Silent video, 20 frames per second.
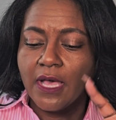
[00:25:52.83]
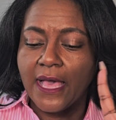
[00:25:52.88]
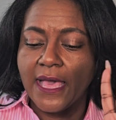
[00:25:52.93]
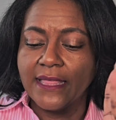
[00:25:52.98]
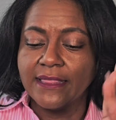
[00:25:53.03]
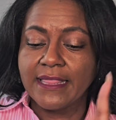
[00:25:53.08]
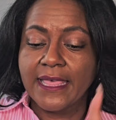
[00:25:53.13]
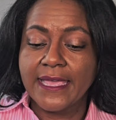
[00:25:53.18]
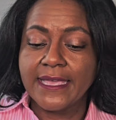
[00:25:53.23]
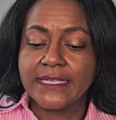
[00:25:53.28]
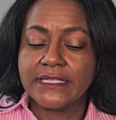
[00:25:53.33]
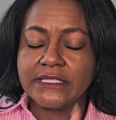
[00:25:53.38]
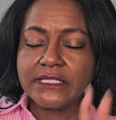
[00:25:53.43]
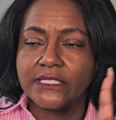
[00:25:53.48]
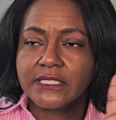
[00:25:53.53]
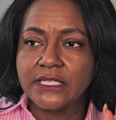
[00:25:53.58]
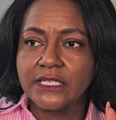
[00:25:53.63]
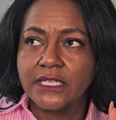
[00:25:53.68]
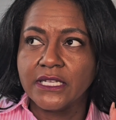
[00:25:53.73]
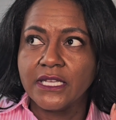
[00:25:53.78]
I
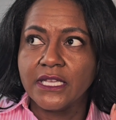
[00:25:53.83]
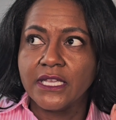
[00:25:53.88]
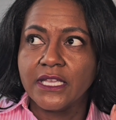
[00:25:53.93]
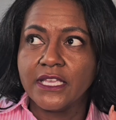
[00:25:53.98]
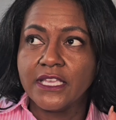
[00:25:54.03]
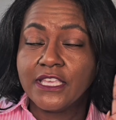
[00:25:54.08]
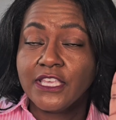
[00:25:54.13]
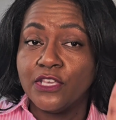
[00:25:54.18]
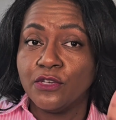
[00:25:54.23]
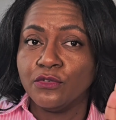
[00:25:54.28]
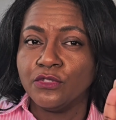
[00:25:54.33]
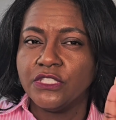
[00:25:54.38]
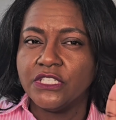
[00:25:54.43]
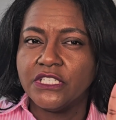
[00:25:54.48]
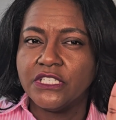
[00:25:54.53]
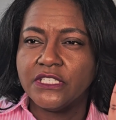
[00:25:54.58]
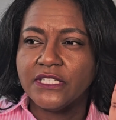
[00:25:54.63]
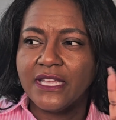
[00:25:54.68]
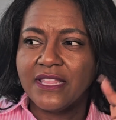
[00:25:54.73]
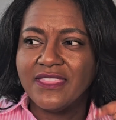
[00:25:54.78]
liked
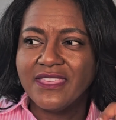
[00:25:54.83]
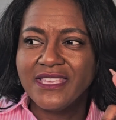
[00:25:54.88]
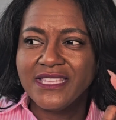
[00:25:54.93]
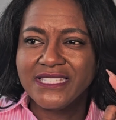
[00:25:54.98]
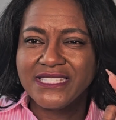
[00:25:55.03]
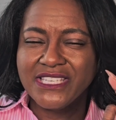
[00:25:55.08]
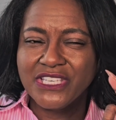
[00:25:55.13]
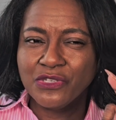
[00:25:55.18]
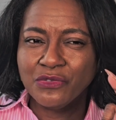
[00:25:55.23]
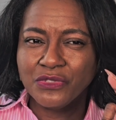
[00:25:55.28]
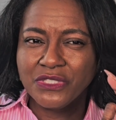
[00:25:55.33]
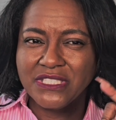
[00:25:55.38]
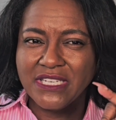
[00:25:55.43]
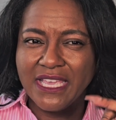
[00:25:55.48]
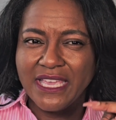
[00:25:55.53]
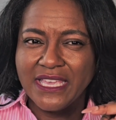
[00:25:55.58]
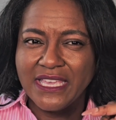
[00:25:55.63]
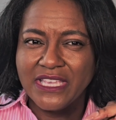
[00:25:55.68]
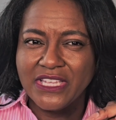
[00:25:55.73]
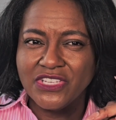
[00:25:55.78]
Gilded, I think it's Gilded
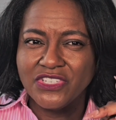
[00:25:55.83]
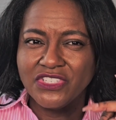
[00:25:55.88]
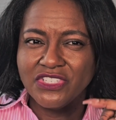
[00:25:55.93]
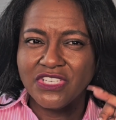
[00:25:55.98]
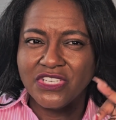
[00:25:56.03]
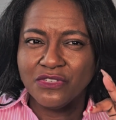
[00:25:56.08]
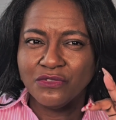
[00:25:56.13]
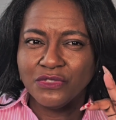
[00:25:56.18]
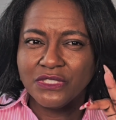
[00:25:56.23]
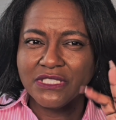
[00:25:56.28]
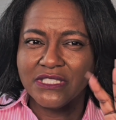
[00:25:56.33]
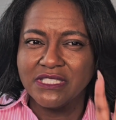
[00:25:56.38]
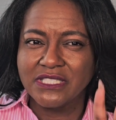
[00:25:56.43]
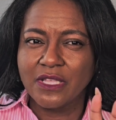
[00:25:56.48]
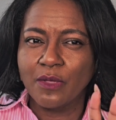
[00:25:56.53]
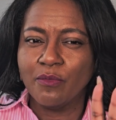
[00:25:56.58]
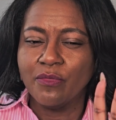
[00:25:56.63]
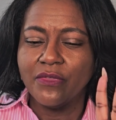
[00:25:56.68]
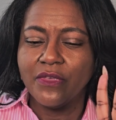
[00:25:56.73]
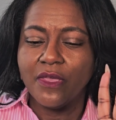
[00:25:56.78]
Age, Gilded
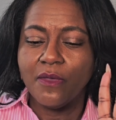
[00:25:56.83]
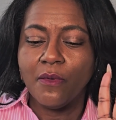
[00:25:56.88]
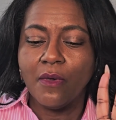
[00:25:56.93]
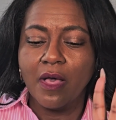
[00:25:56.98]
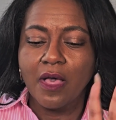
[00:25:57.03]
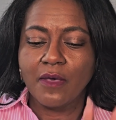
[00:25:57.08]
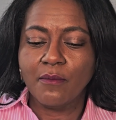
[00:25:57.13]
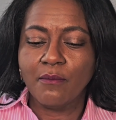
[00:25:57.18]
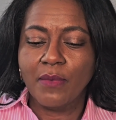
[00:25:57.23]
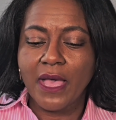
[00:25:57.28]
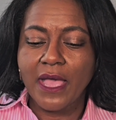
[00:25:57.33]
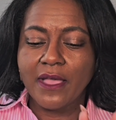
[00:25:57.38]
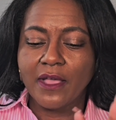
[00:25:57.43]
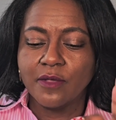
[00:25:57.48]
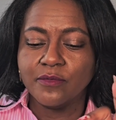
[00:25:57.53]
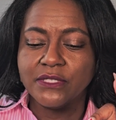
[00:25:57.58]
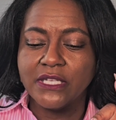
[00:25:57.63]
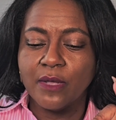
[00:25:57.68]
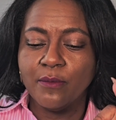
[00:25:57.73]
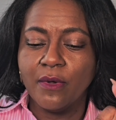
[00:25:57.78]
something by
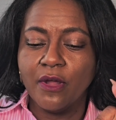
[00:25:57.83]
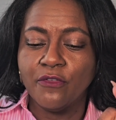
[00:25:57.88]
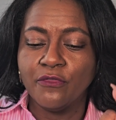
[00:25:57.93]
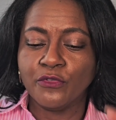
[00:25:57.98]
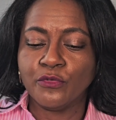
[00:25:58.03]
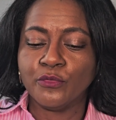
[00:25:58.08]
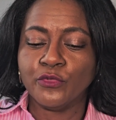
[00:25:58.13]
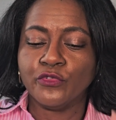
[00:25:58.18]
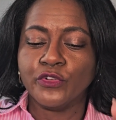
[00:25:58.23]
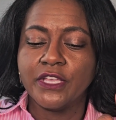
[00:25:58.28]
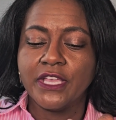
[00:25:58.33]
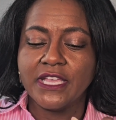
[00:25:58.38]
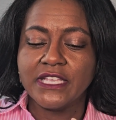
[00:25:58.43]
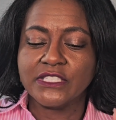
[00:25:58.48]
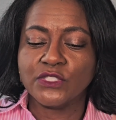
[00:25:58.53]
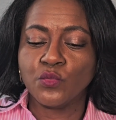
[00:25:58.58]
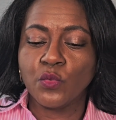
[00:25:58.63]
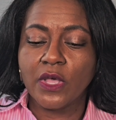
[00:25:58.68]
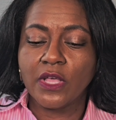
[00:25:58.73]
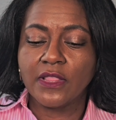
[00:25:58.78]
Uptown Parfumery,
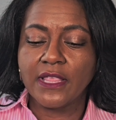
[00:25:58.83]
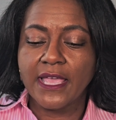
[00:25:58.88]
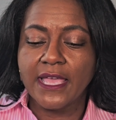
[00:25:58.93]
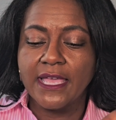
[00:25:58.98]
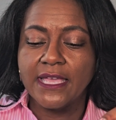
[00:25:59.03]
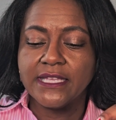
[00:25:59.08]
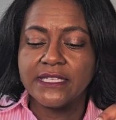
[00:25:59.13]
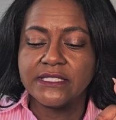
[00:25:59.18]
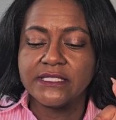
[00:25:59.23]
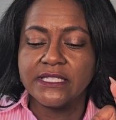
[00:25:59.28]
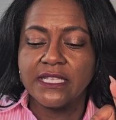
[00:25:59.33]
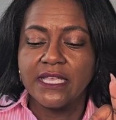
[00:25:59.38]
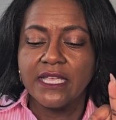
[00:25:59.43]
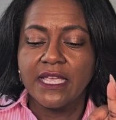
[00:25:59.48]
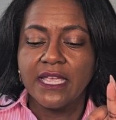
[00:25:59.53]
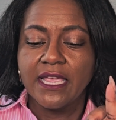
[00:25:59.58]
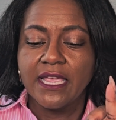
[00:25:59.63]
as well as